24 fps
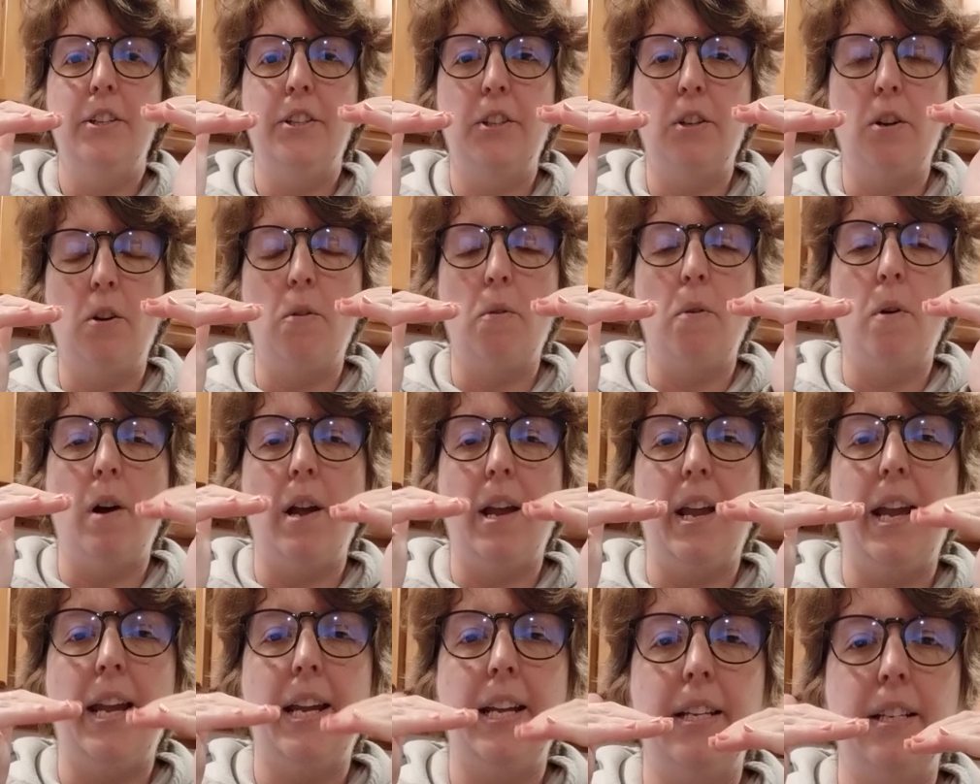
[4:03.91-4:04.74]
Your whole
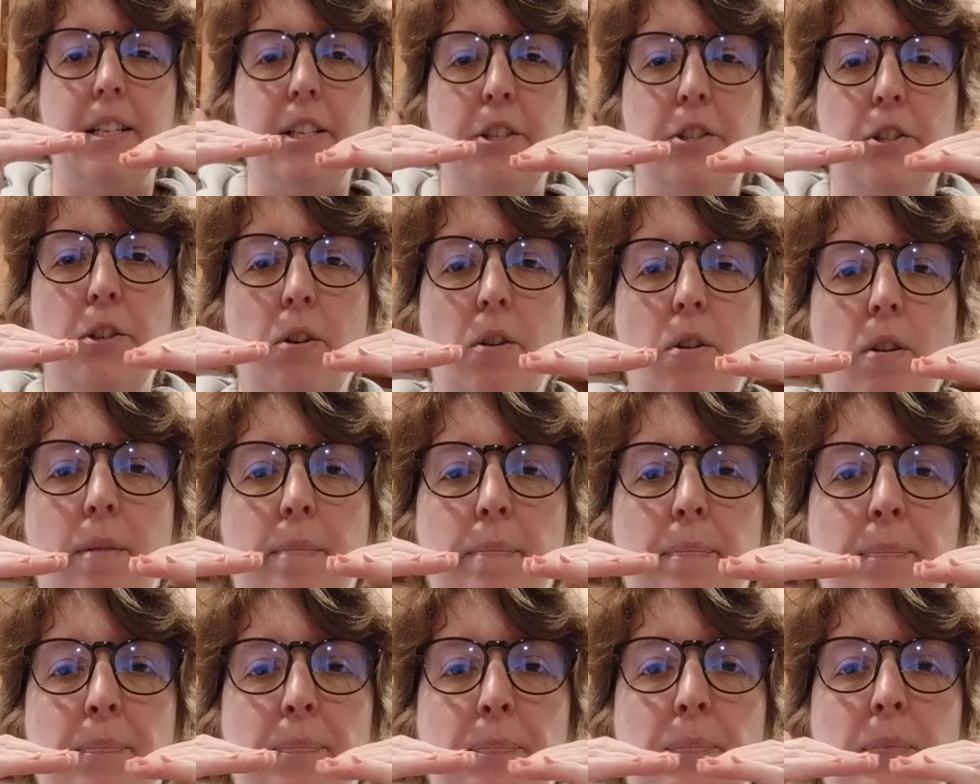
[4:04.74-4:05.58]
hand and your
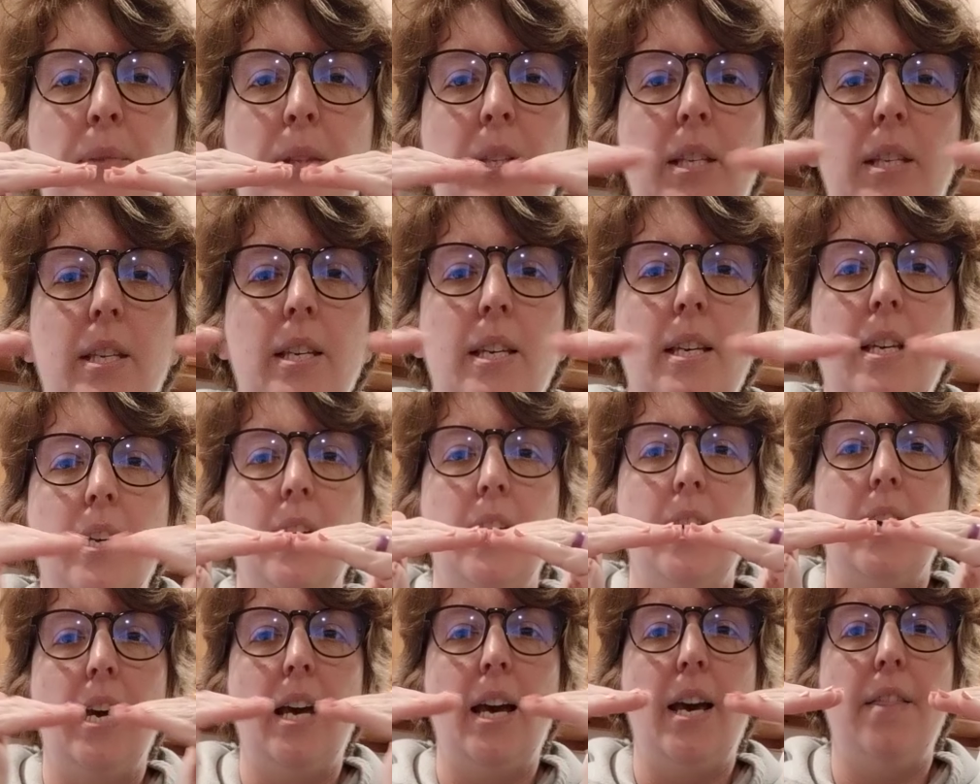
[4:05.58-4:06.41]
arm.
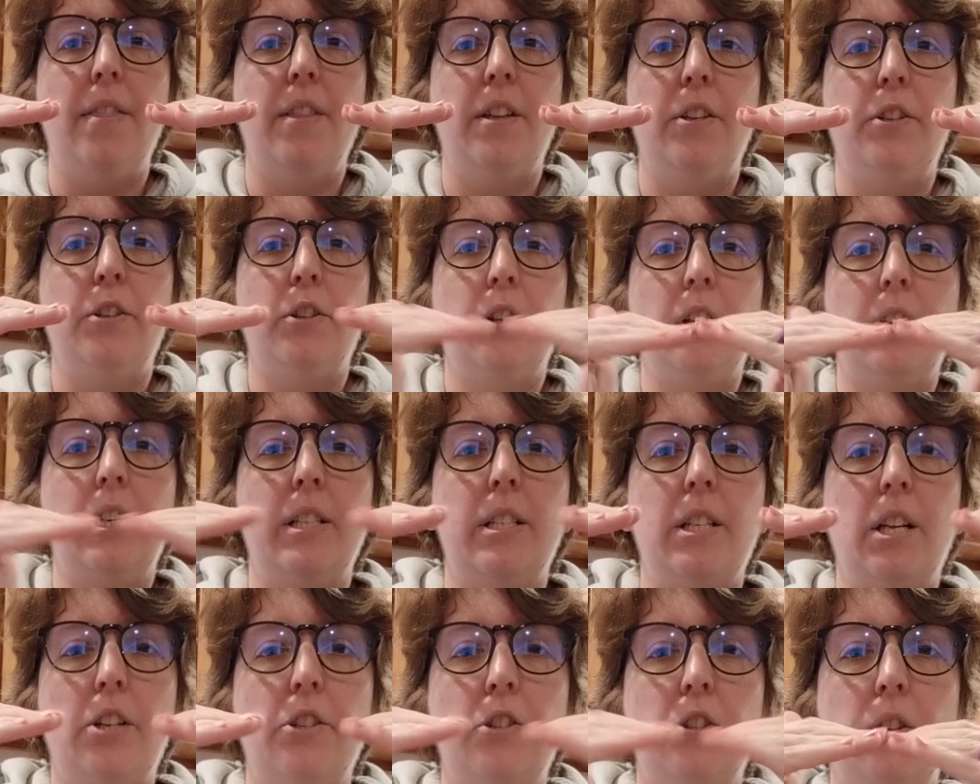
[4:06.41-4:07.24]
And then you're going
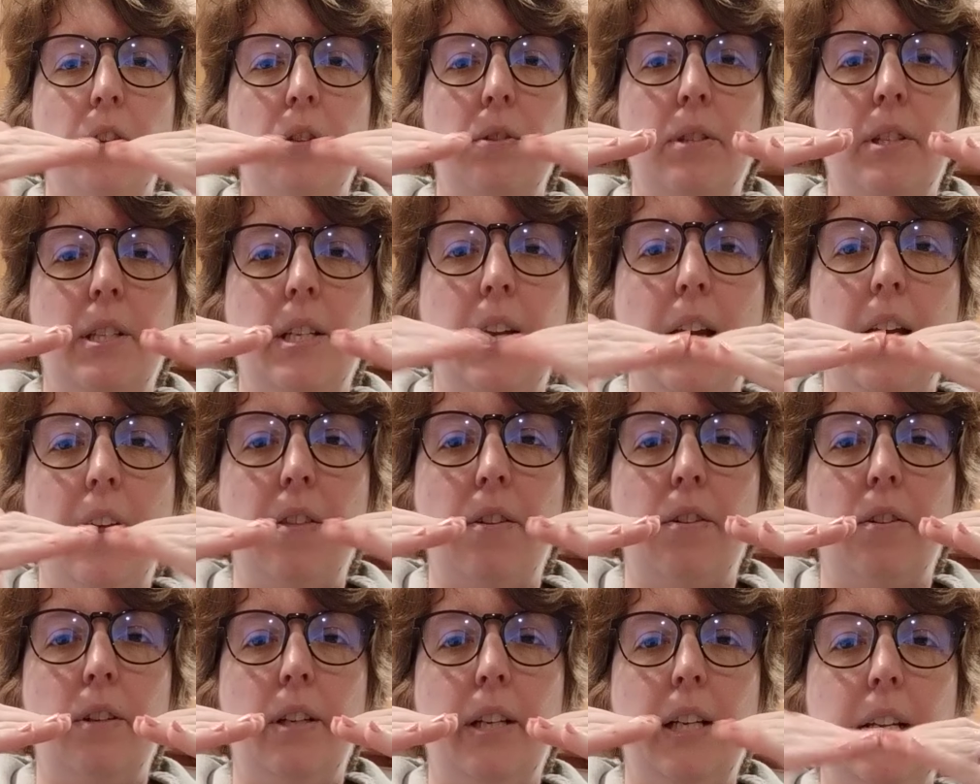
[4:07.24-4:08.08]
to touch those
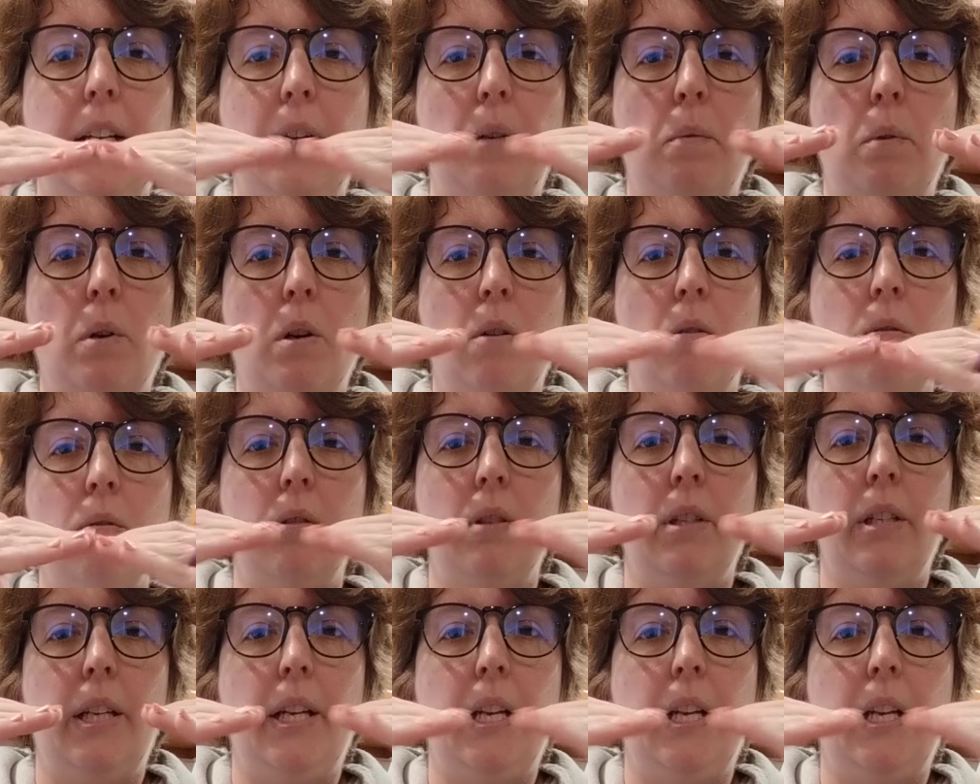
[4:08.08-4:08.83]
together. Equal.